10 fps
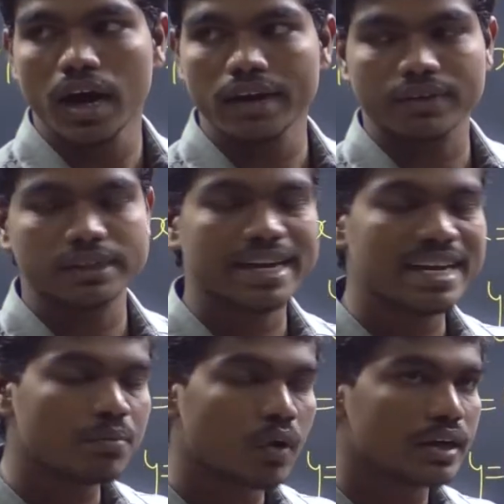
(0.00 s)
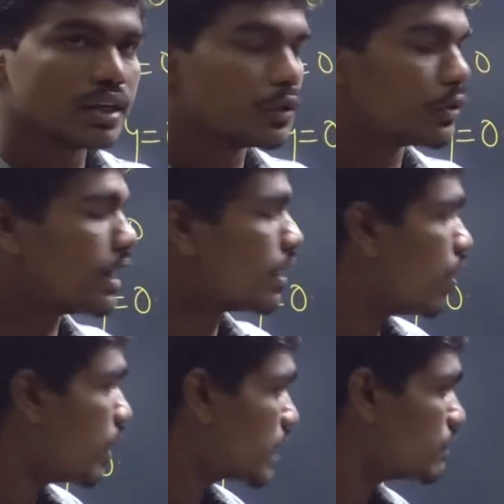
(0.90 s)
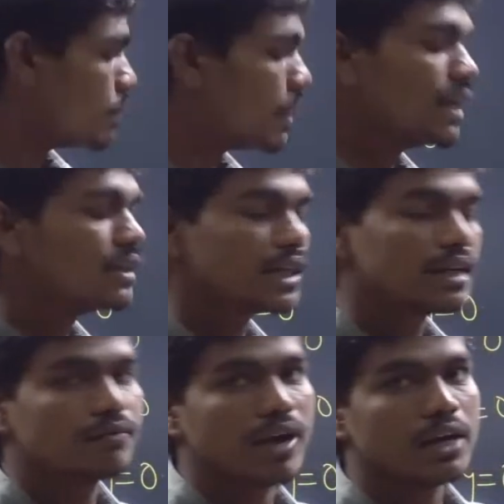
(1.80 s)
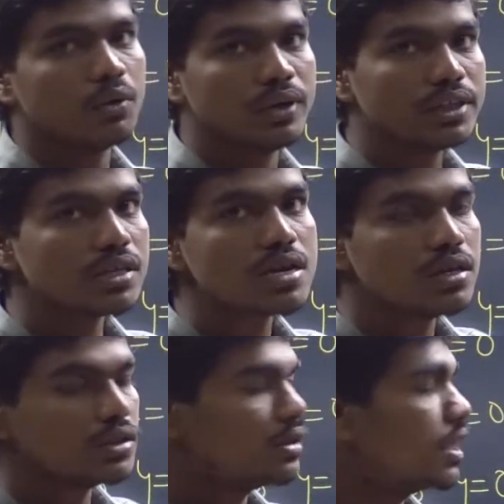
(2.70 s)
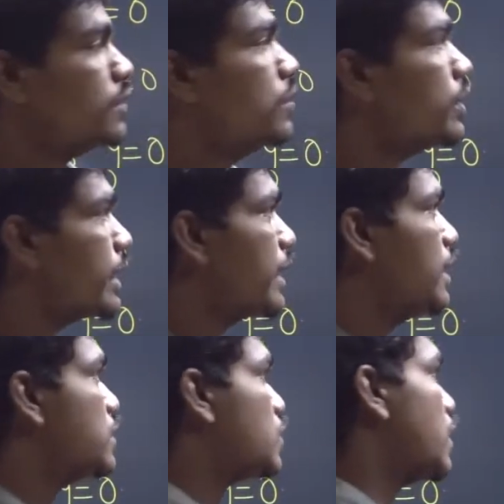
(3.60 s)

and for any point that you take on xy plane, z value is 0. Okay. So